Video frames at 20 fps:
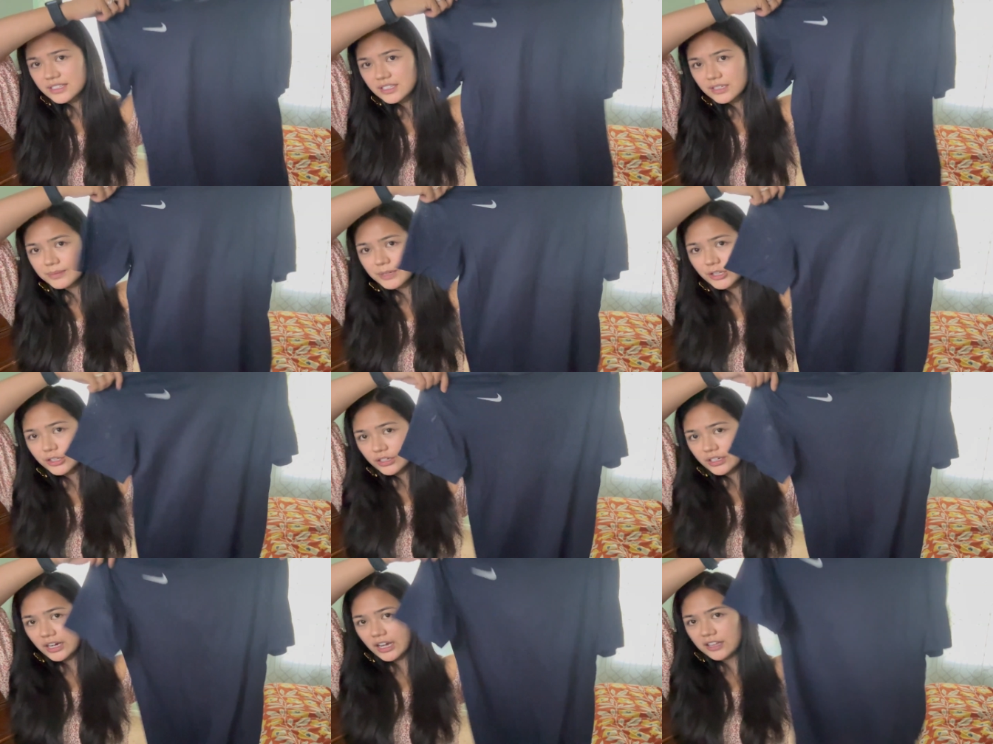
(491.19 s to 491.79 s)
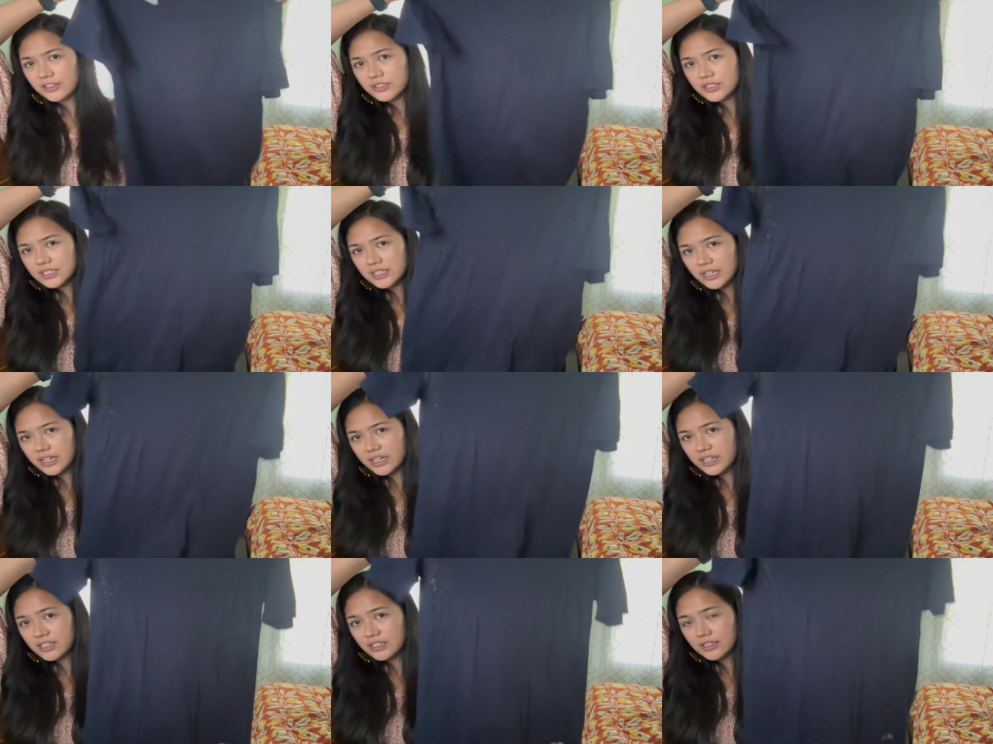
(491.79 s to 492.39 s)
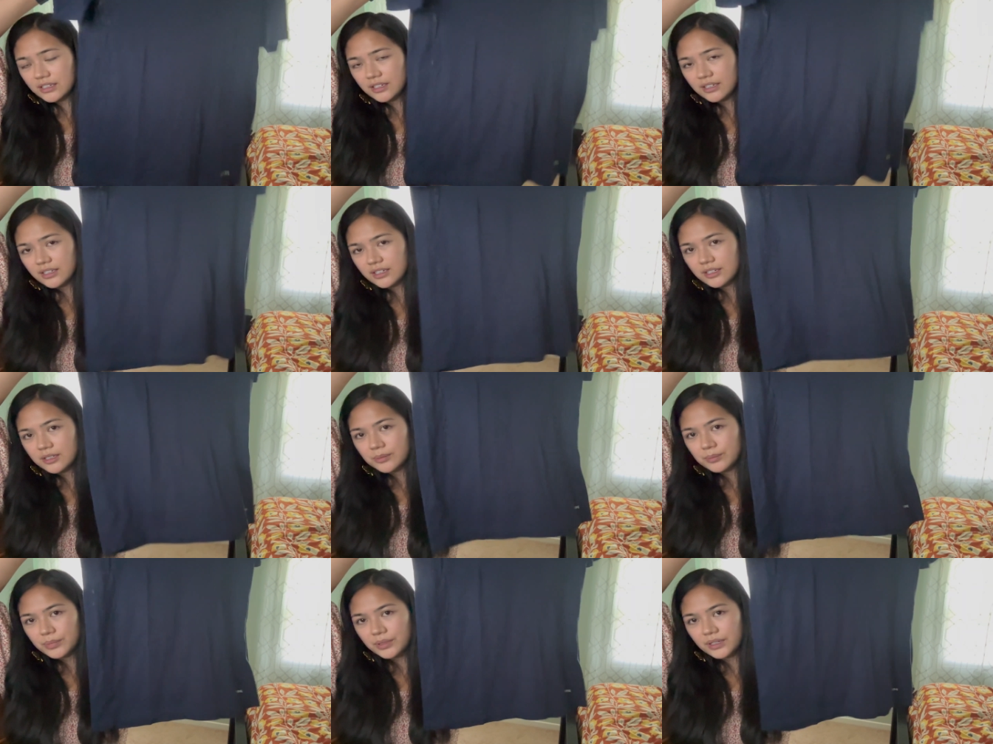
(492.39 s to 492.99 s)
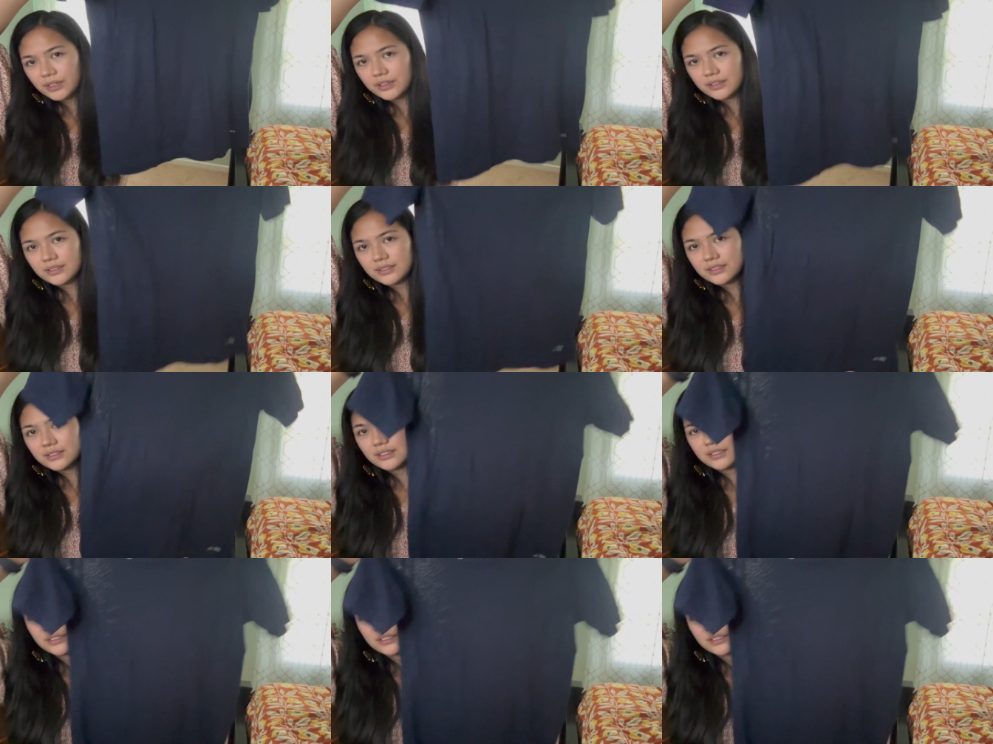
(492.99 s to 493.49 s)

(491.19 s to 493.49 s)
some other colors there, but